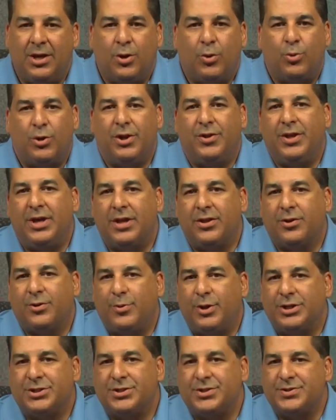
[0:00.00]
One of the other
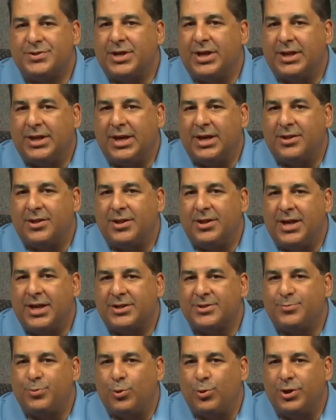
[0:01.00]
questions I get, the
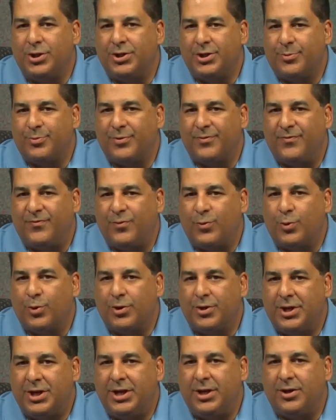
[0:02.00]
next point, number
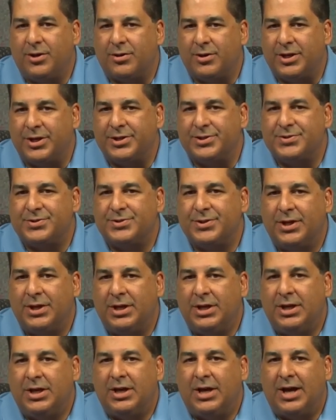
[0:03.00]
4 here, is
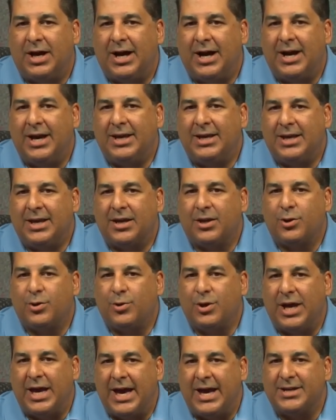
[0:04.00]
I get
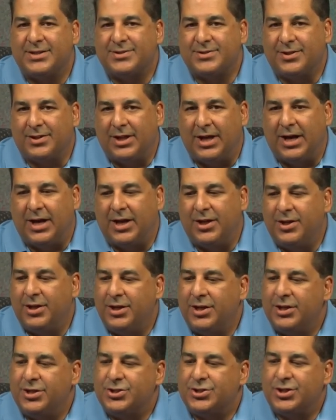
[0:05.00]
asked a lot,
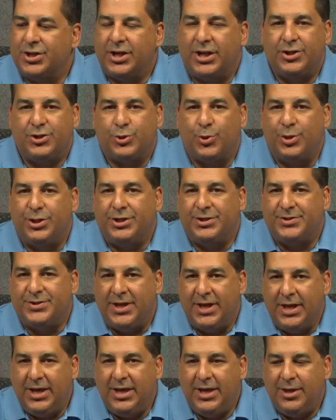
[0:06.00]
should I join a
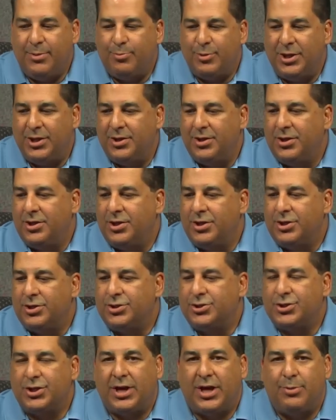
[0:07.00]
team?
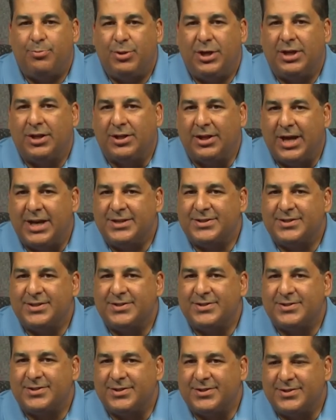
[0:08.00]
Should I be a
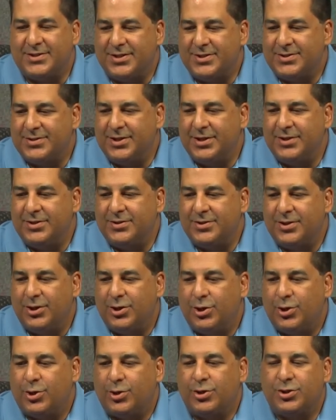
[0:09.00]
licensed assistant?
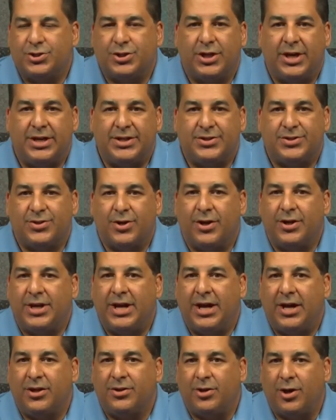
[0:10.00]
Or should I start
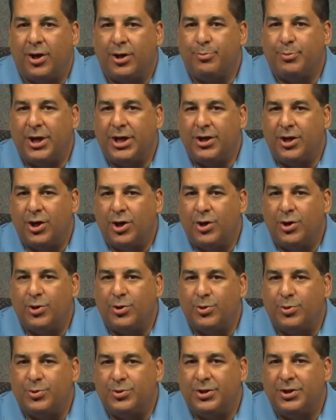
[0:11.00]
out on my
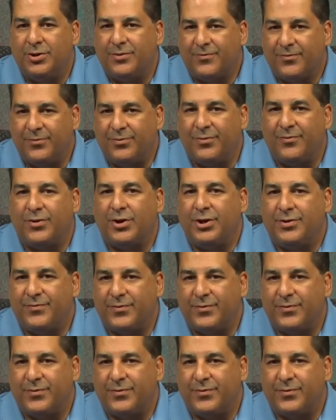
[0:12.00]
own from the very